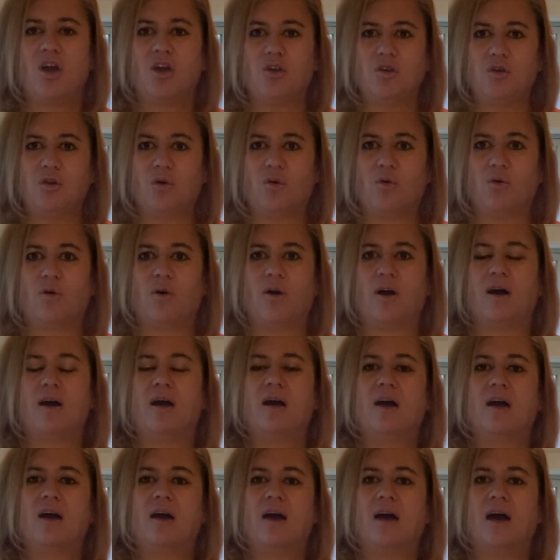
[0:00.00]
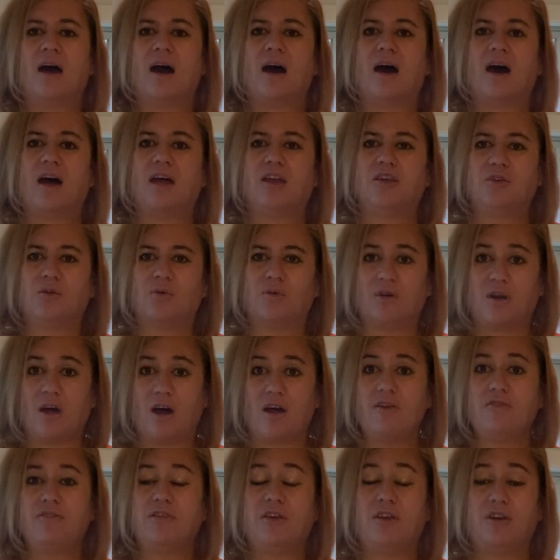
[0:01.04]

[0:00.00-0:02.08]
your loaf.